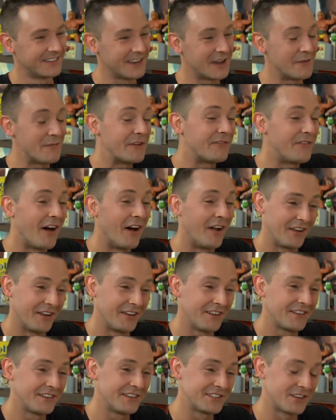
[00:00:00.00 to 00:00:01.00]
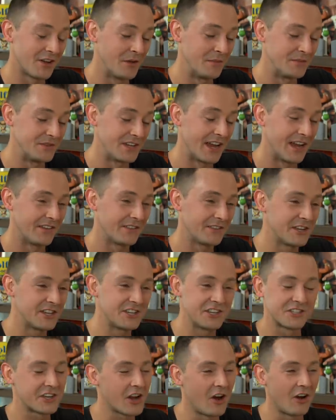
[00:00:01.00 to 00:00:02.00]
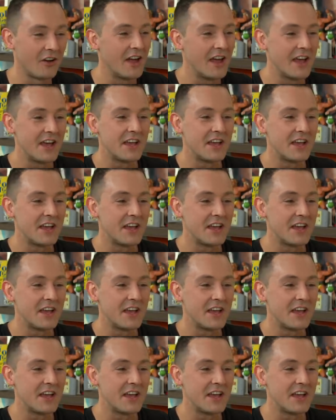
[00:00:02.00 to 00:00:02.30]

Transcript: It'd be fun, is all I'm saying. You just go,